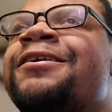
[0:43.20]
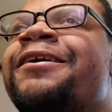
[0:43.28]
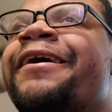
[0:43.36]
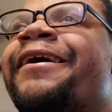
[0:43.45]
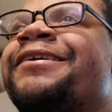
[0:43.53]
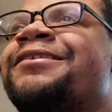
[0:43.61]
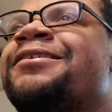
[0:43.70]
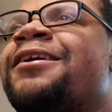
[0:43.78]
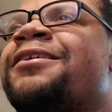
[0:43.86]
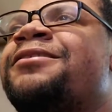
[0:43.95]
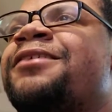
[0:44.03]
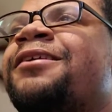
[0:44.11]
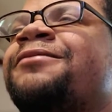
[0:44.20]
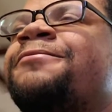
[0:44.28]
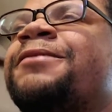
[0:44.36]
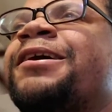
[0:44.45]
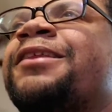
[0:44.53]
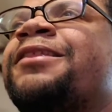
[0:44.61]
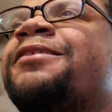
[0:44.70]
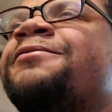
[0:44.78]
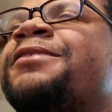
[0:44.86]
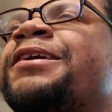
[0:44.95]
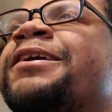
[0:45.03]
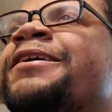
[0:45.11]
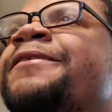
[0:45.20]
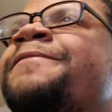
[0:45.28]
I saw John Wick 3.